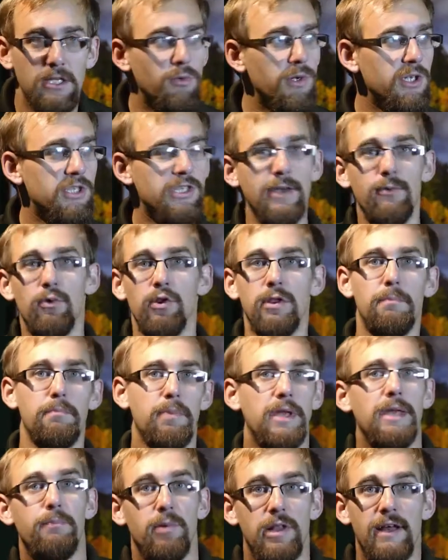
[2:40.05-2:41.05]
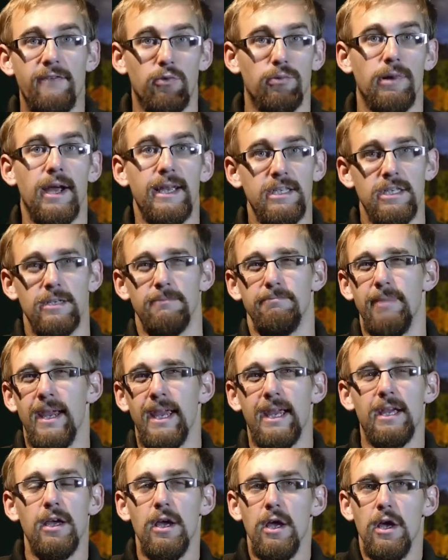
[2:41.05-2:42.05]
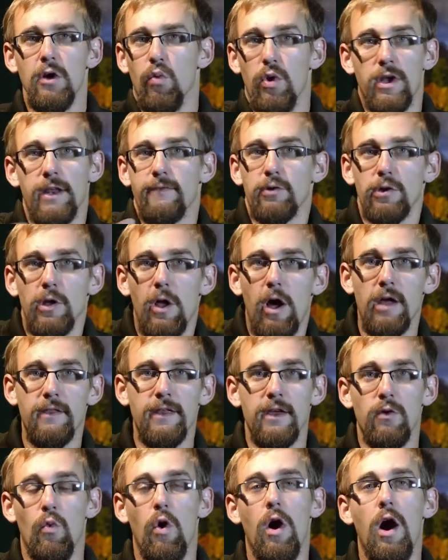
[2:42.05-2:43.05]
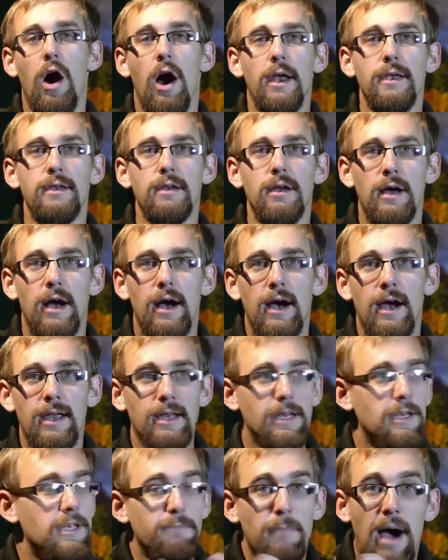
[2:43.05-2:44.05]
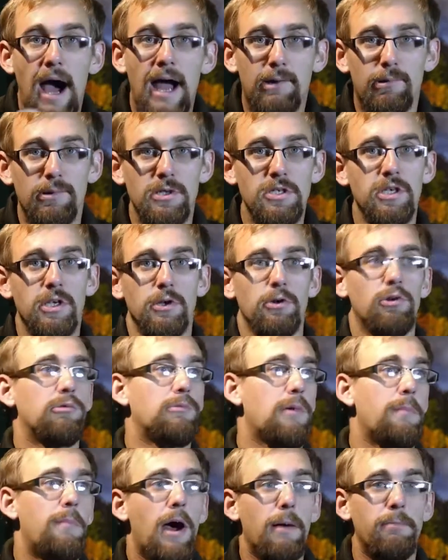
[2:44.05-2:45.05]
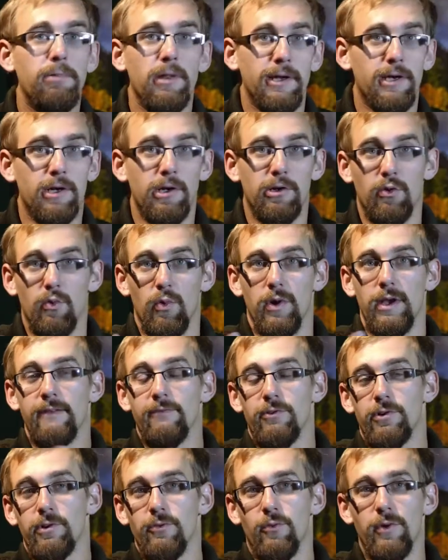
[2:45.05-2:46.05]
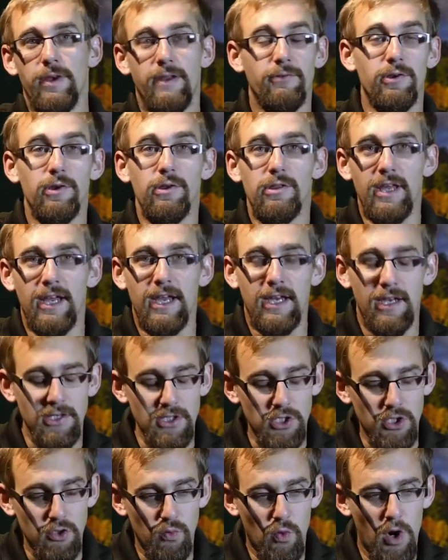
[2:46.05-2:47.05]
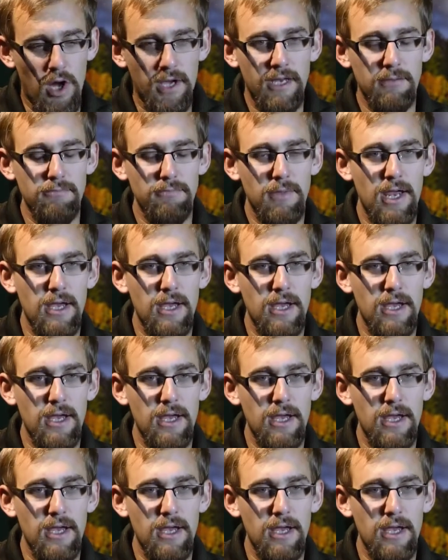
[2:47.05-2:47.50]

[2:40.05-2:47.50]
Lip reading: Do we say, well, the people have a right to make whatever law they want in a democracy or a republic or whatever you think it is you want?